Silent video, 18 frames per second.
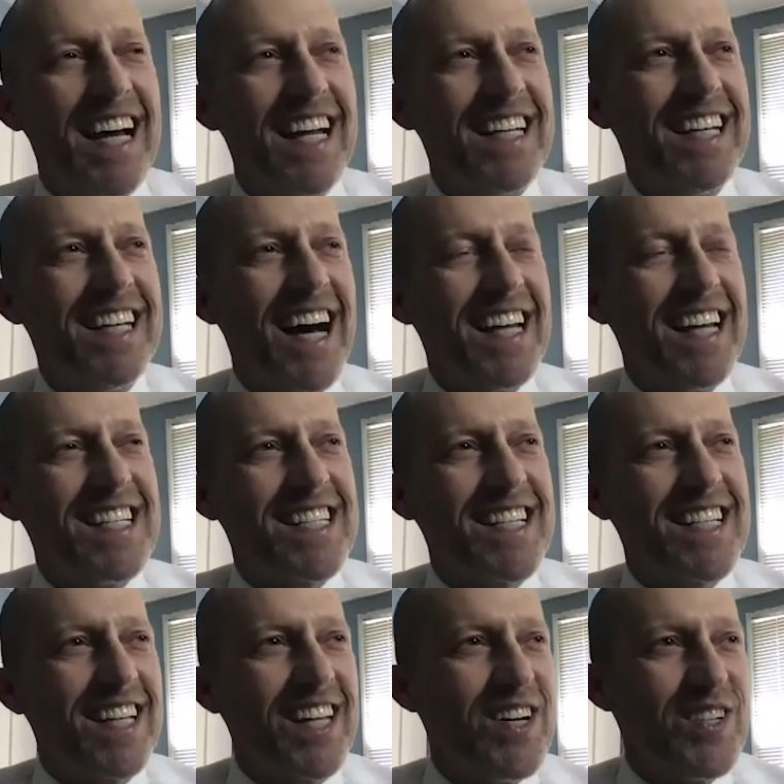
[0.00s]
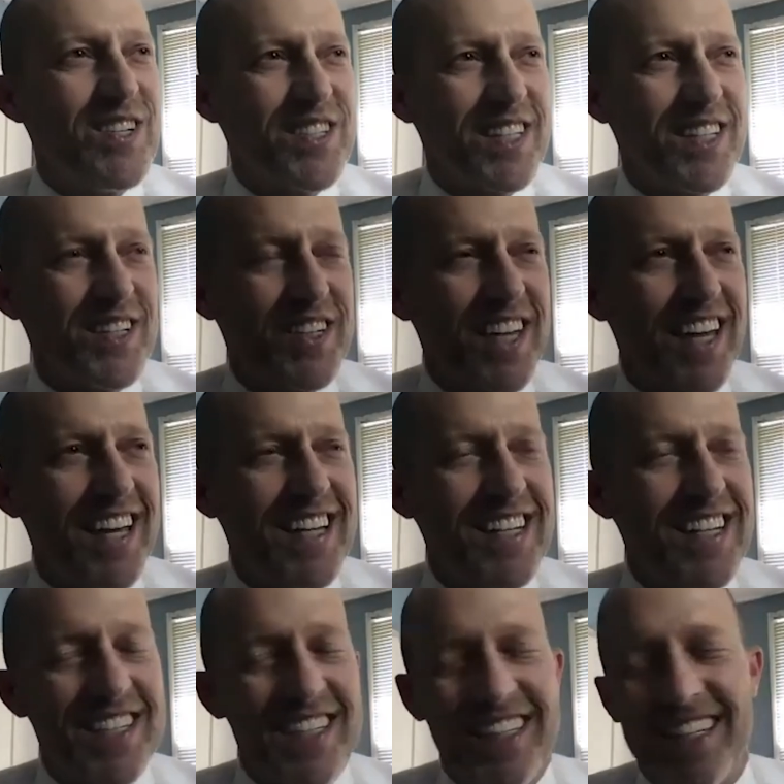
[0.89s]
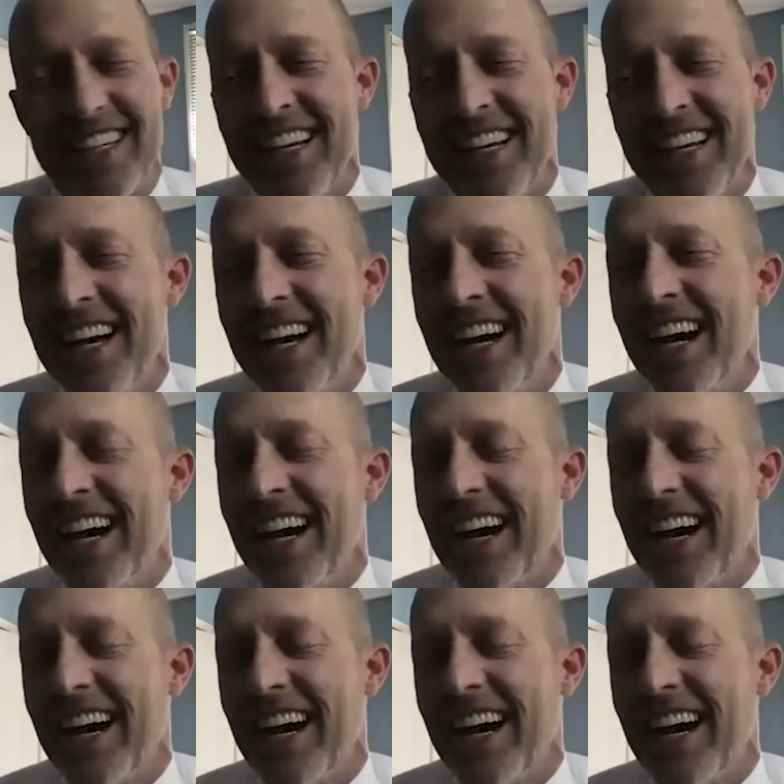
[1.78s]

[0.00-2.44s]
uh, non-disclosed location. Um,